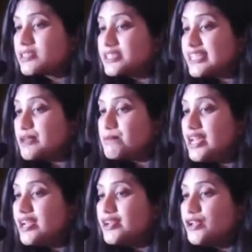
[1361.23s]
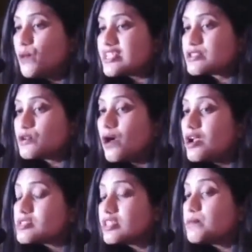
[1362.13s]
$830 billion
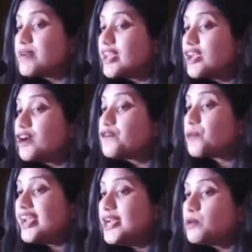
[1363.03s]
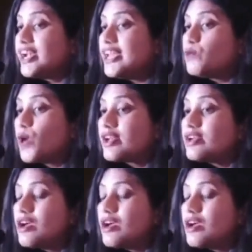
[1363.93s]
in the beginning of 2021,